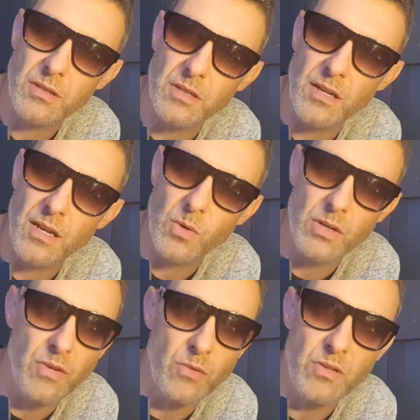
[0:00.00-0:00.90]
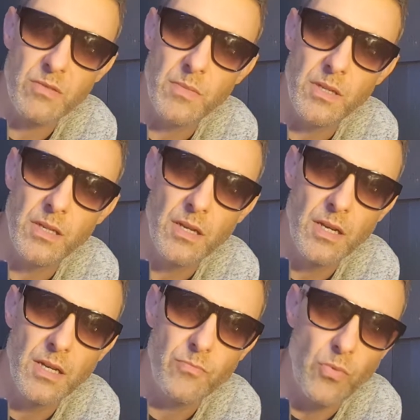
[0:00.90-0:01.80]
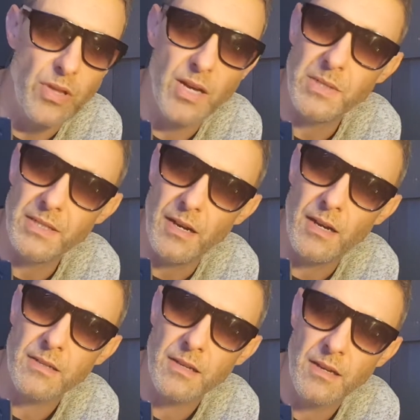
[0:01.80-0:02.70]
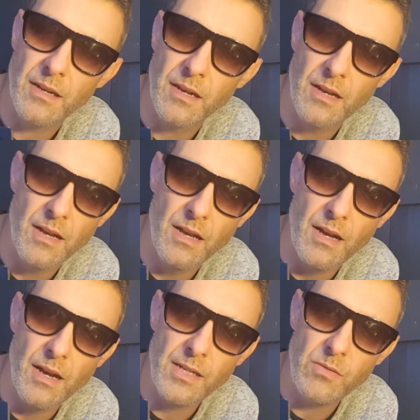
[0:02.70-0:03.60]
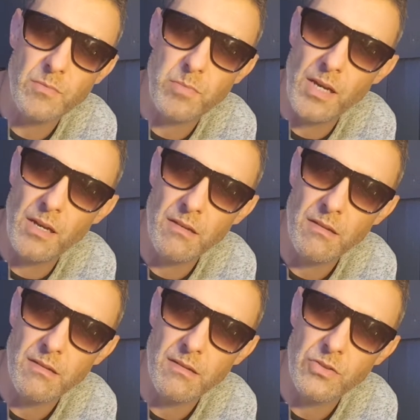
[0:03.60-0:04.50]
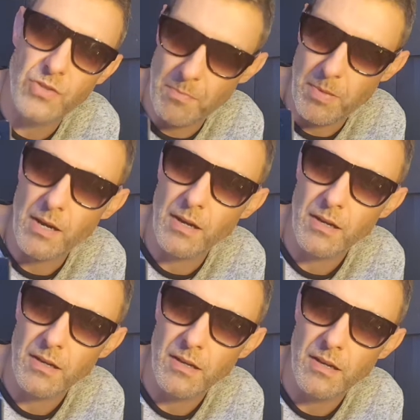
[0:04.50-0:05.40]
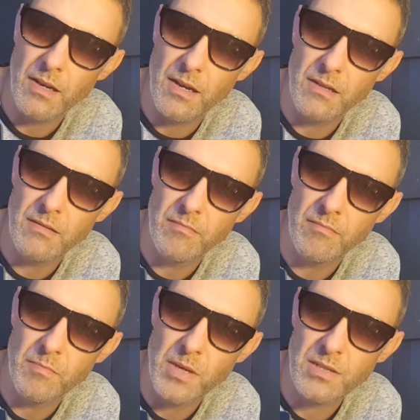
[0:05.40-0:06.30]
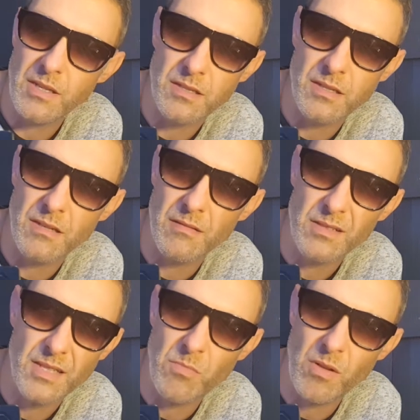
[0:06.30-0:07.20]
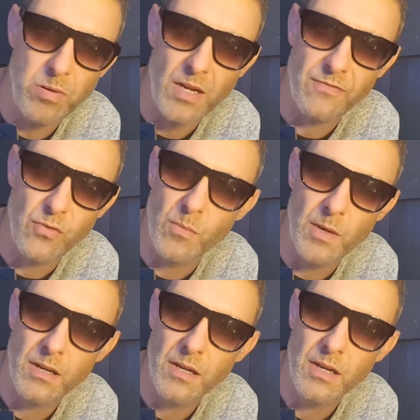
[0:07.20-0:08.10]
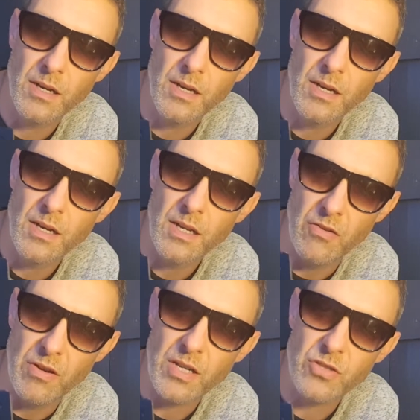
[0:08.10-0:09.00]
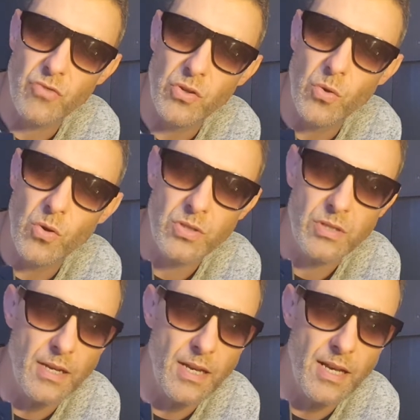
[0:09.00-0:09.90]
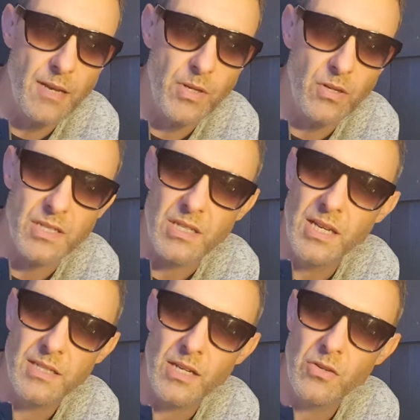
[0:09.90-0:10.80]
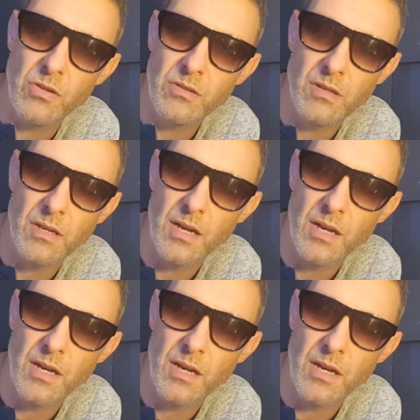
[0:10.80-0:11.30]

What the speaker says: Went around with me brother and my dad. And he was playing Jetpack. And basically it's a simple platformer. You're an astronaut. You got this laser gun.